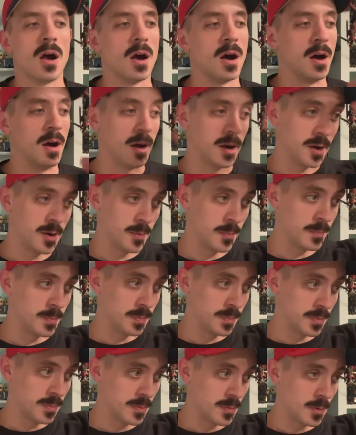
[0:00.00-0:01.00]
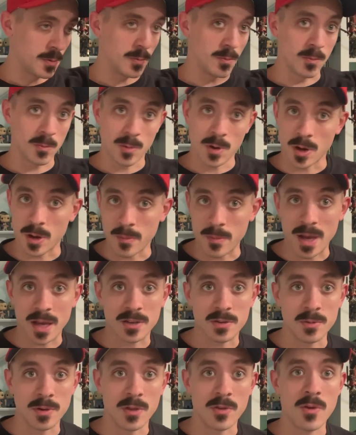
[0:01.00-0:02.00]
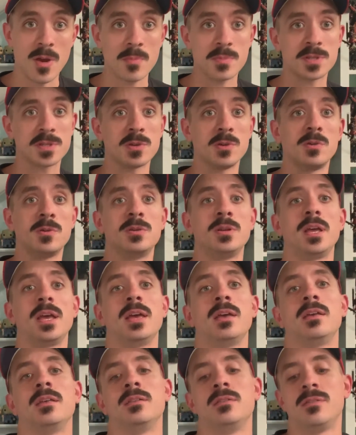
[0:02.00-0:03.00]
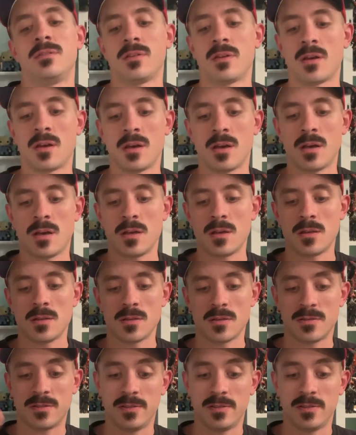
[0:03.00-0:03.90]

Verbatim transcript: Um, welcome back to another episode, and uh,